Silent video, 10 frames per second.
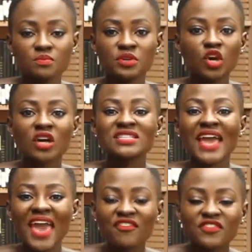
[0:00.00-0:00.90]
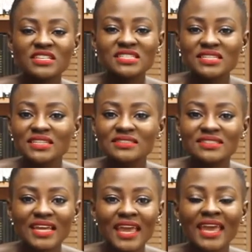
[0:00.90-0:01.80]
because every single
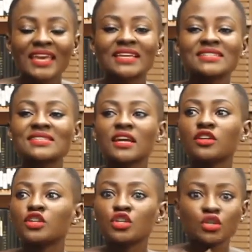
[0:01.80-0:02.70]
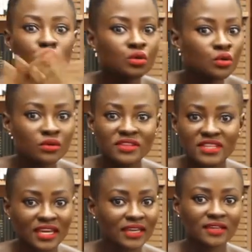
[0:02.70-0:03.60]
day is a new
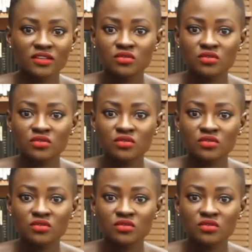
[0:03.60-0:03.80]
thing.